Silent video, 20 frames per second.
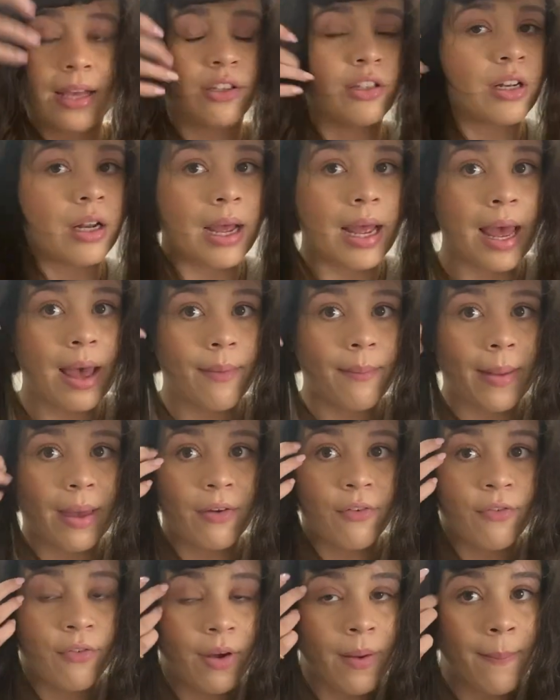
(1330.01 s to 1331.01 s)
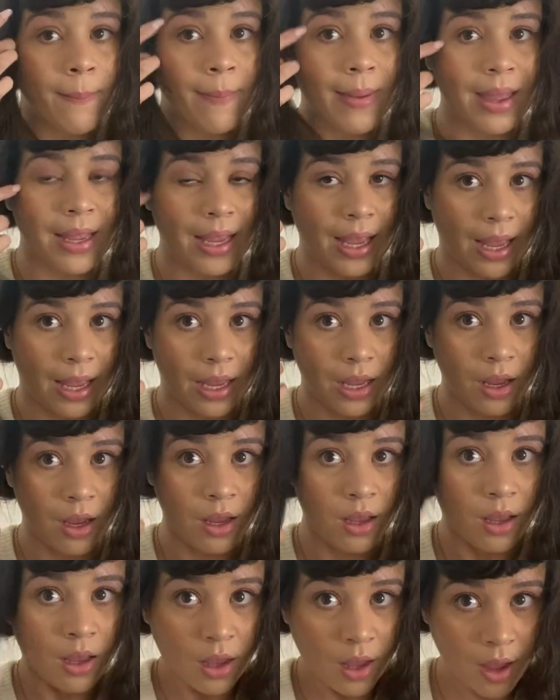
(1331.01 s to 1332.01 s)
So now I have my front
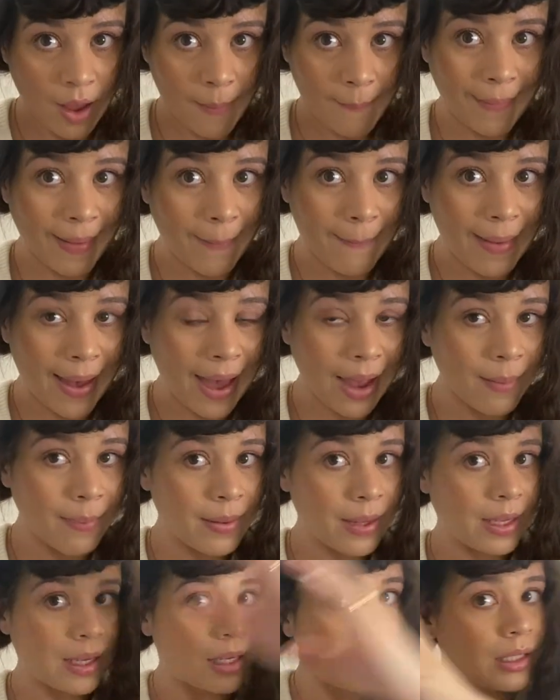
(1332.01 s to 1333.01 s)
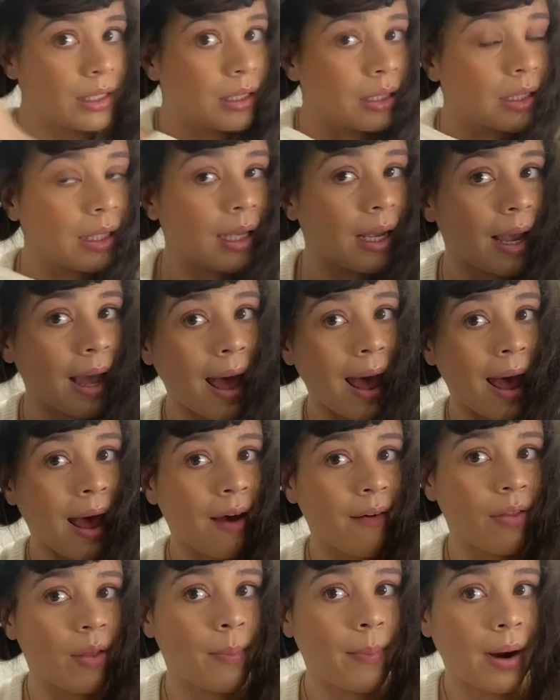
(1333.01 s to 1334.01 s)
baying, my back piece. I
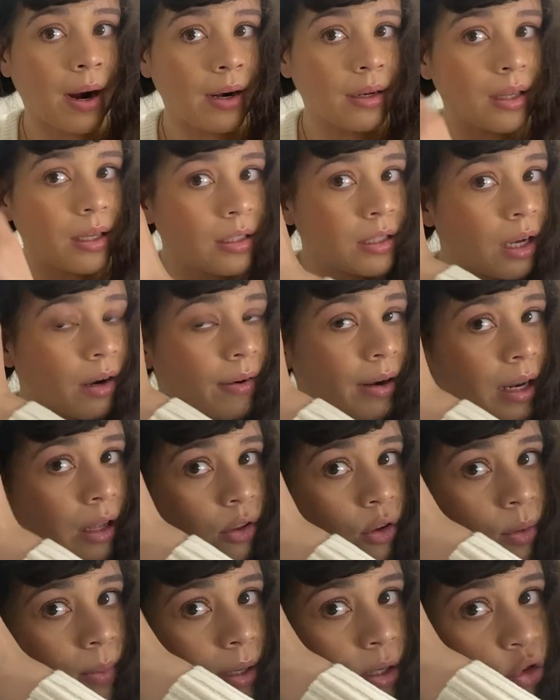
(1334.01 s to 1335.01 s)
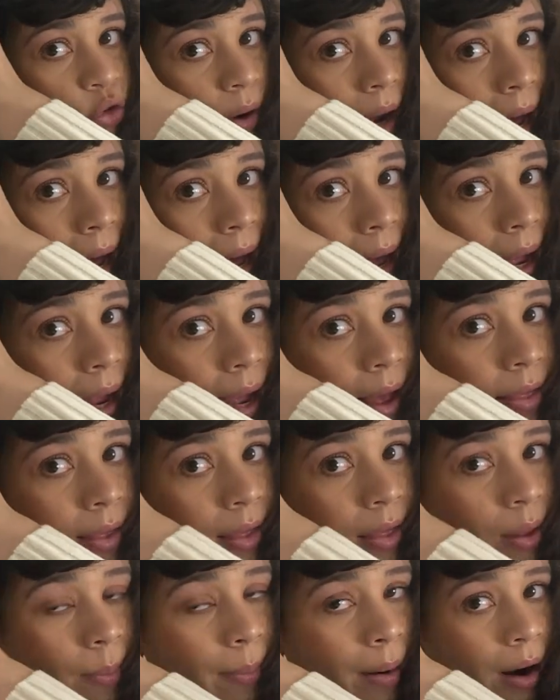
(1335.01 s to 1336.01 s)
have the part that's already a little bit dry and
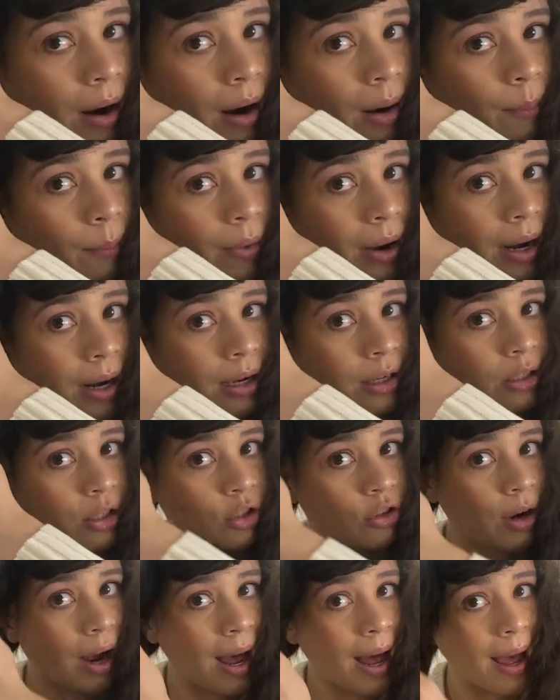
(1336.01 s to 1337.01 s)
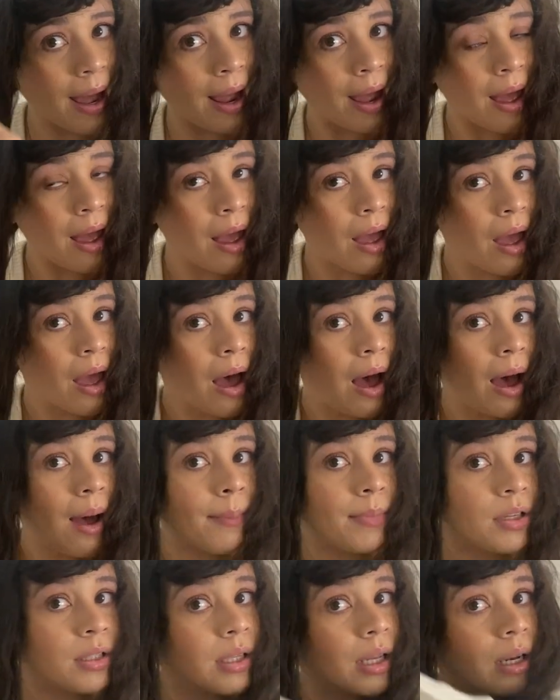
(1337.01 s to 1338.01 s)
then the part I'm waiting to dry.
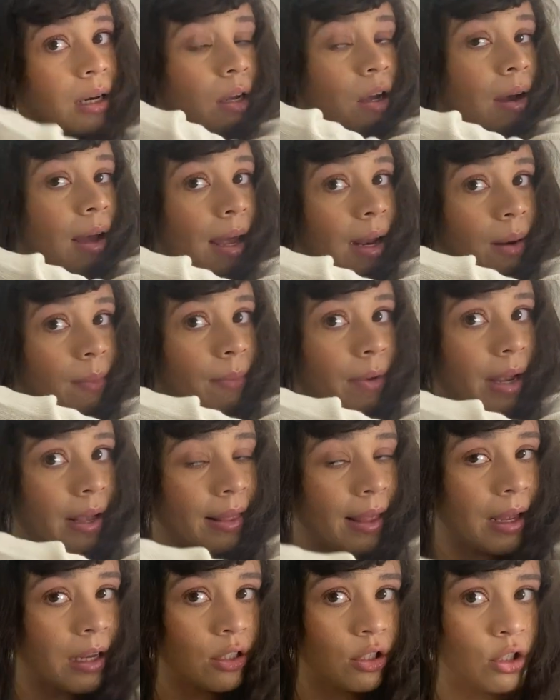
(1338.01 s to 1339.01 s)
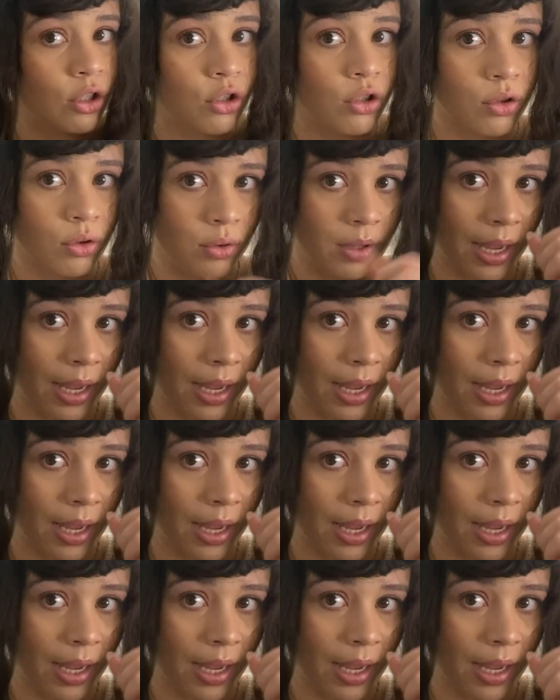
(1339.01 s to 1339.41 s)
I'm just gonna go ahead and break that into two.